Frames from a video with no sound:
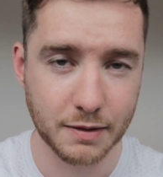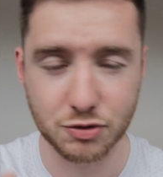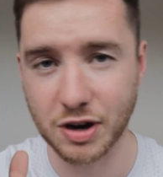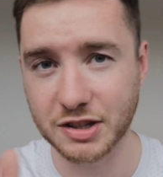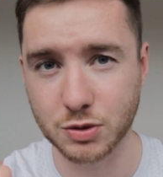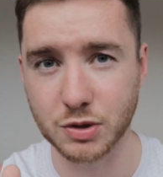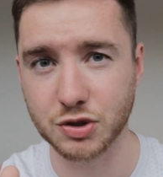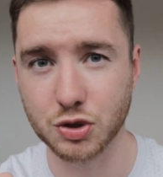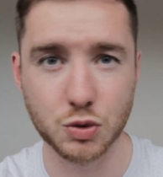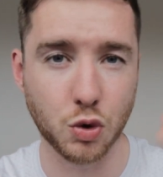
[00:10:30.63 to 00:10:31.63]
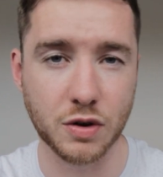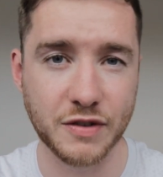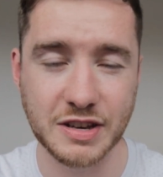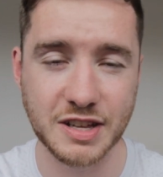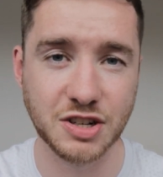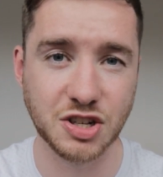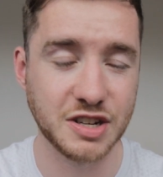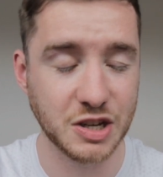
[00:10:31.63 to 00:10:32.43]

Trading212 or InvestEngine.